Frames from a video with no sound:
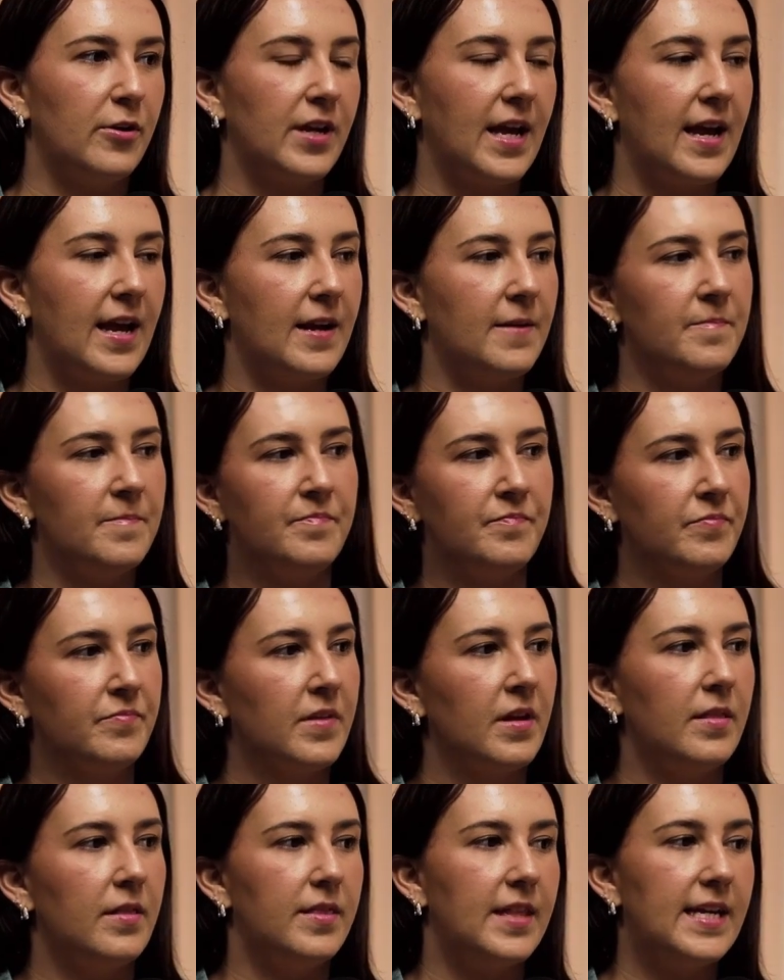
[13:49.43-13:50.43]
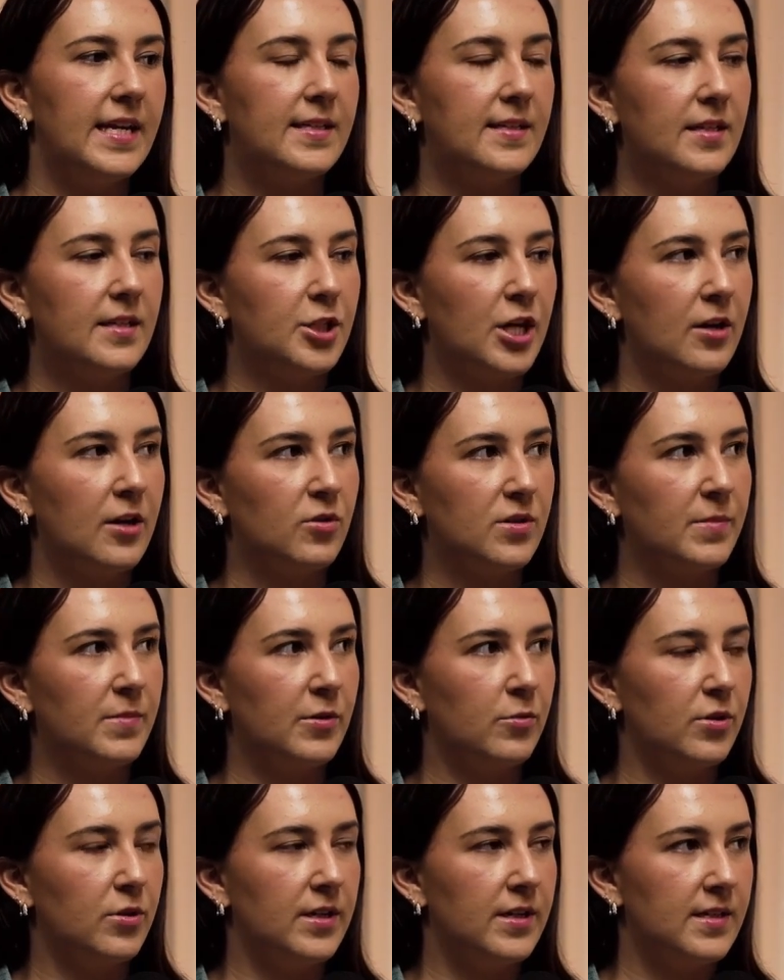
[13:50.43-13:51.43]
okay, these are the channels my
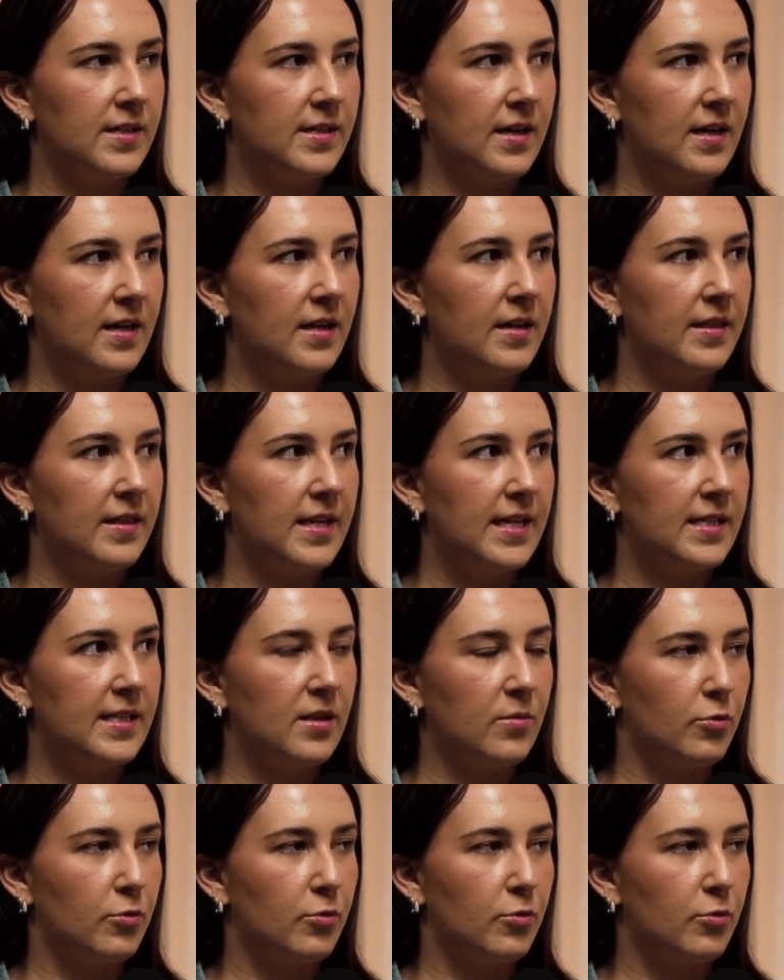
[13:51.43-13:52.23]
audience are. These are the